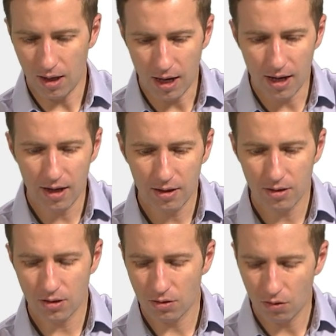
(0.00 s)

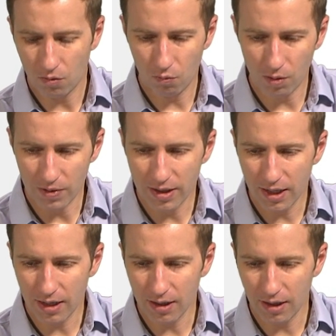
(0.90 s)
and what we
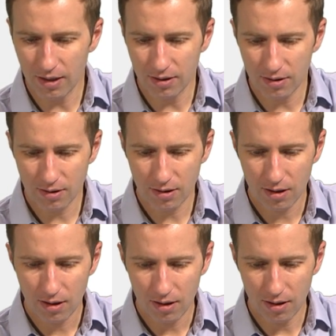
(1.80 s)
get is
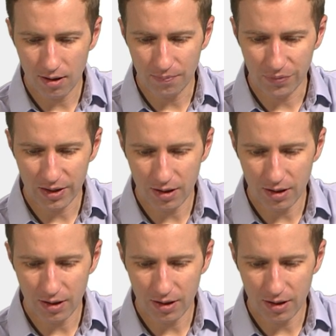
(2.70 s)
a